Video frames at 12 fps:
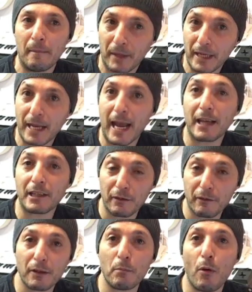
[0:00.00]
it has
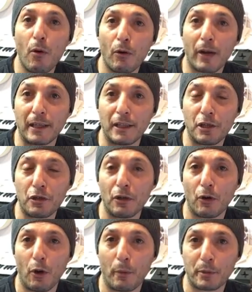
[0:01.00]
even more
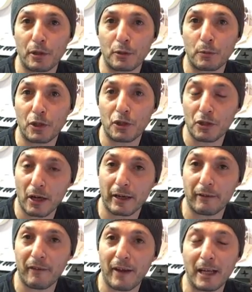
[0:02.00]
additional options which not
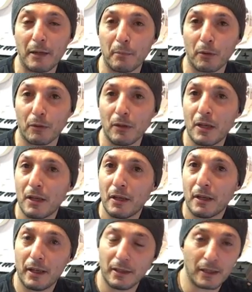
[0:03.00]
available
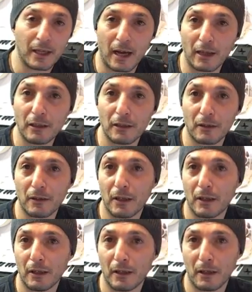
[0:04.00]
in the other
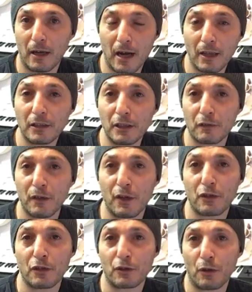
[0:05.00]
artist
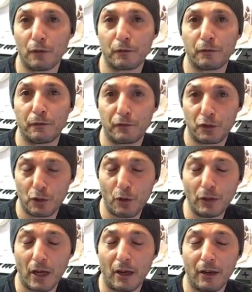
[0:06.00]
versions of
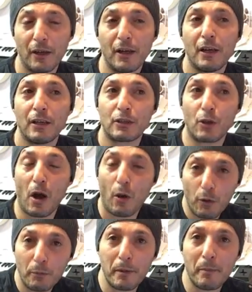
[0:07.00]
Sonar. So I
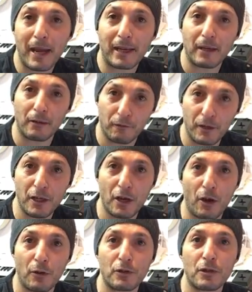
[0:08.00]
will be making
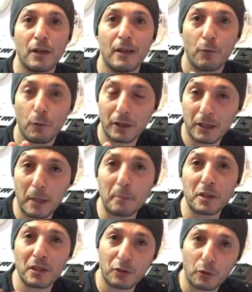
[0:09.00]
videos with
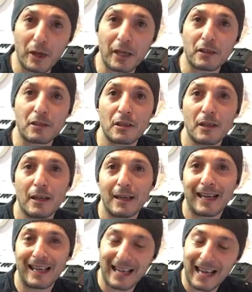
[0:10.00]
tips and tricks
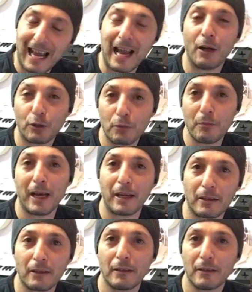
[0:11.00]
and how to
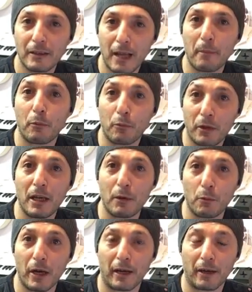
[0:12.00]
make them really
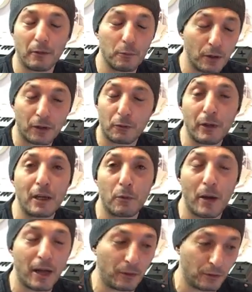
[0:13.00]
work really
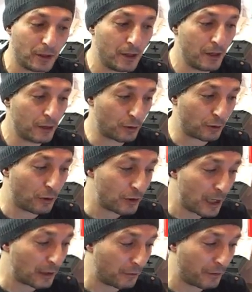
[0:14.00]
well. So those
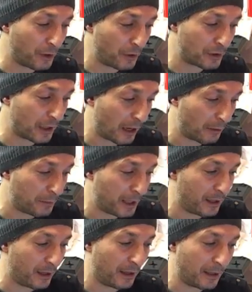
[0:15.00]
are the videos that I'll
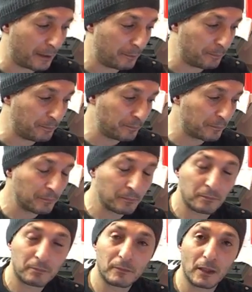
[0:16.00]
be
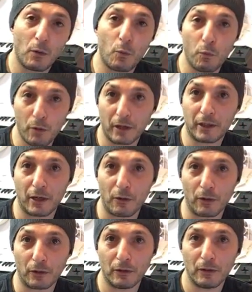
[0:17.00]
working
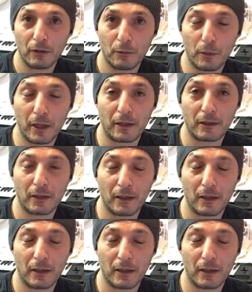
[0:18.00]
on with